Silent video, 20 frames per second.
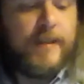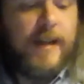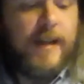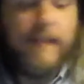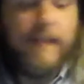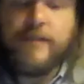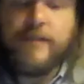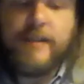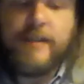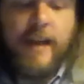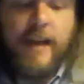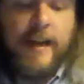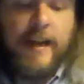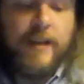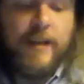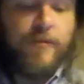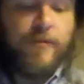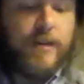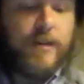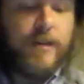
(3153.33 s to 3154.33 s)
I was
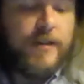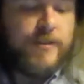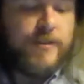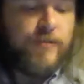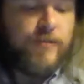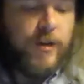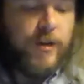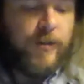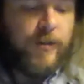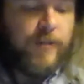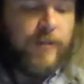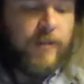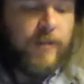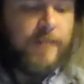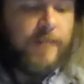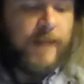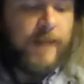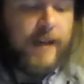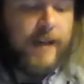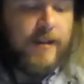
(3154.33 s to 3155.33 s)
scanning the windows, wondering
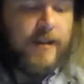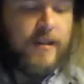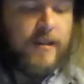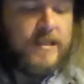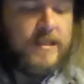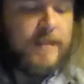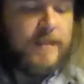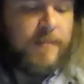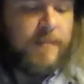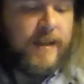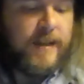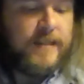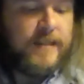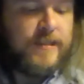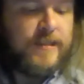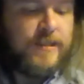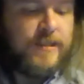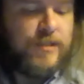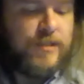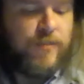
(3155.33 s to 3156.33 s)
what might cause the
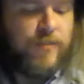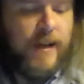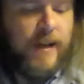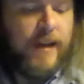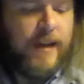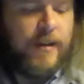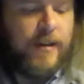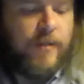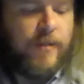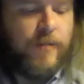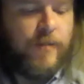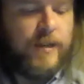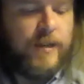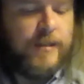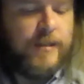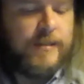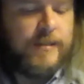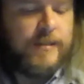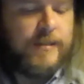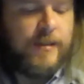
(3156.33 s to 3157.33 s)
plants to sway on a
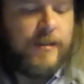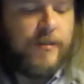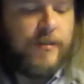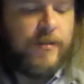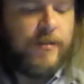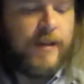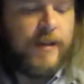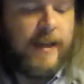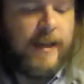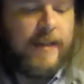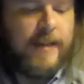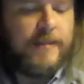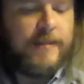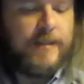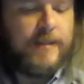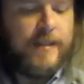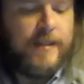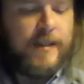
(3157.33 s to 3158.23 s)
windless indoor night.